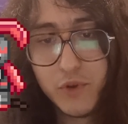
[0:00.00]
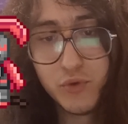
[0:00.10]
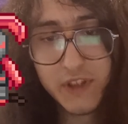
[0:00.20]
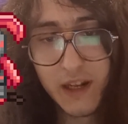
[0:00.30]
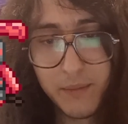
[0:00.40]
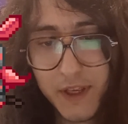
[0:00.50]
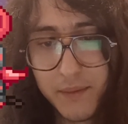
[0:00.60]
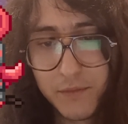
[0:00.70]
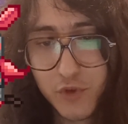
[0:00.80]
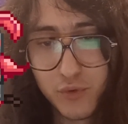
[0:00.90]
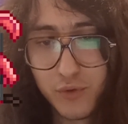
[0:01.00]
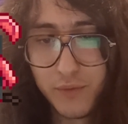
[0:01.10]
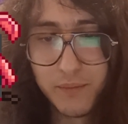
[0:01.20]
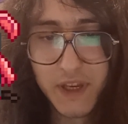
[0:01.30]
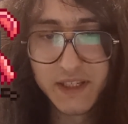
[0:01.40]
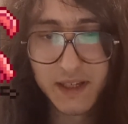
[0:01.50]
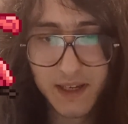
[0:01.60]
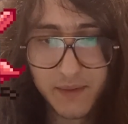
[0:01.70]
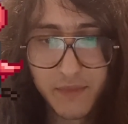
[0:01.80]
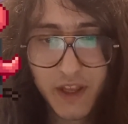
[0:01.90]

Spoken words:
you tell me to do, basically.